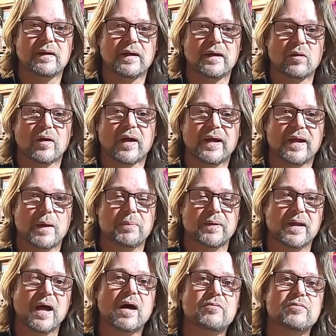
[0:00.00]
it'll heat up
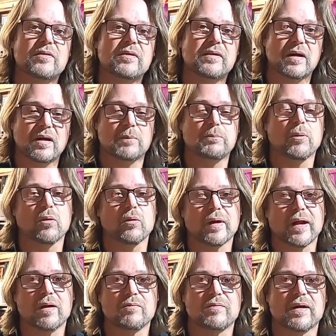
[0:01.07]
enough that I can pour it
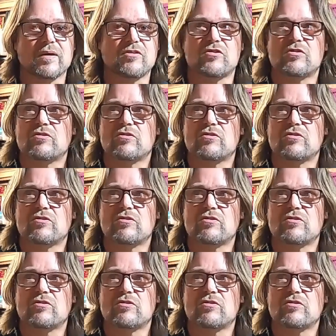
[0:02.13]
out without